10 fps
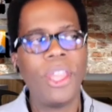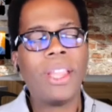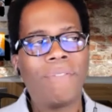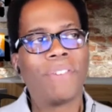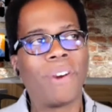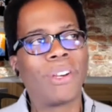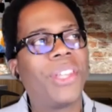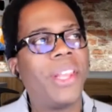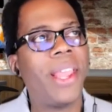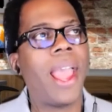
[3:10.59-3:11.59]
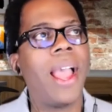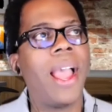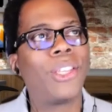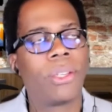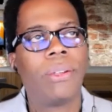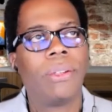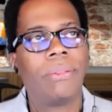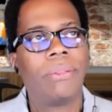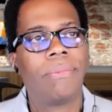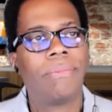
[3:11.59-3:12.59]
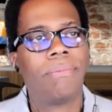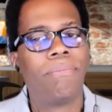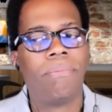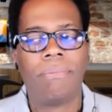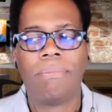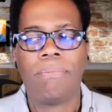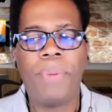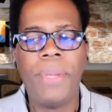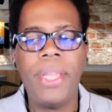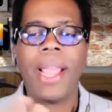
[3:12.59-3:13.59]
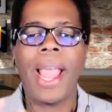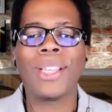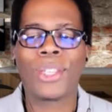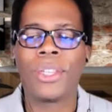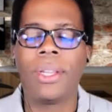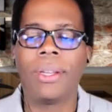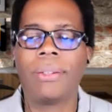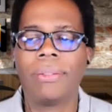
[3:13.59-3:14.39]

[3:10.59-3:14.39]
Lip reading: of diversity as being asked to